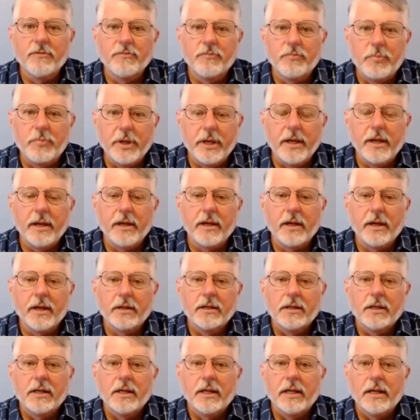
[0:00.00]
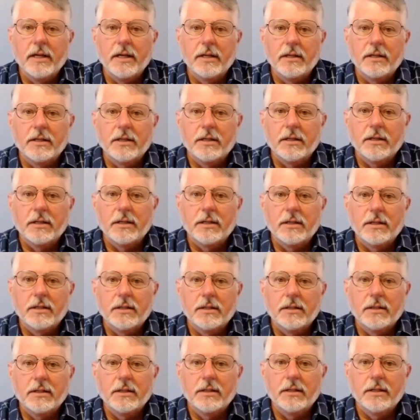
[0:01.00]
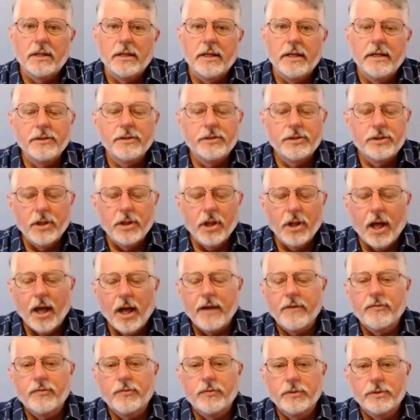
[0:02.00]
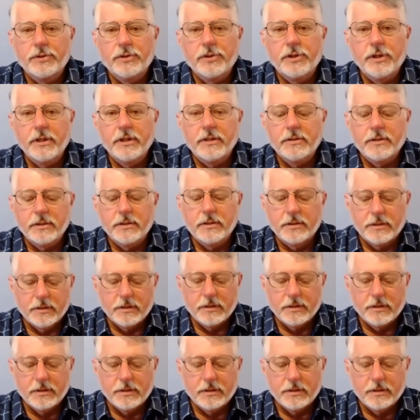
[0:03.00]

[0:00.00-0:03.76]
being in life with Jesus?